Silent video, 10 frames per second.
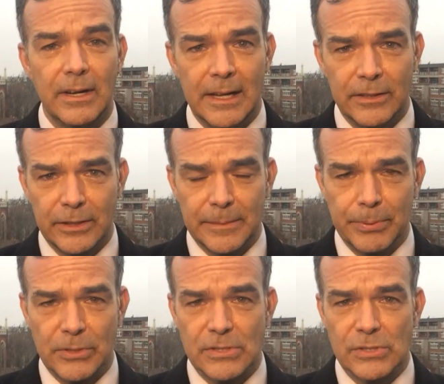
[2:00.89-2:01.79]
elderly
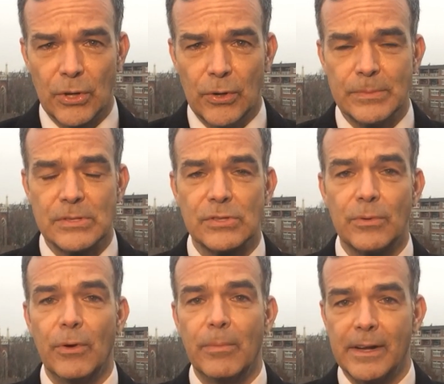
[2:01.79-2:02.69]
persons' homes, and so
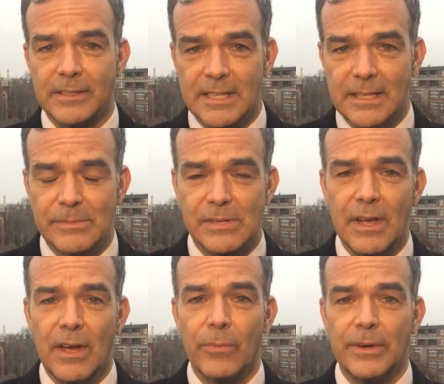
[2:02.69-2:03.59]
mobile teams
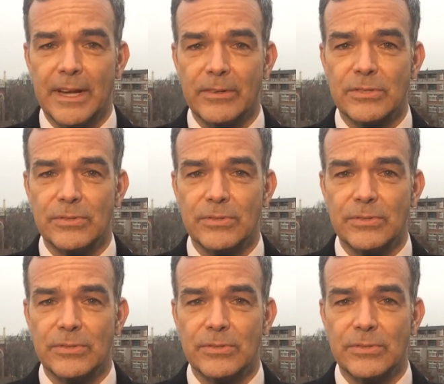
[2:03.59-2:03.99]
went out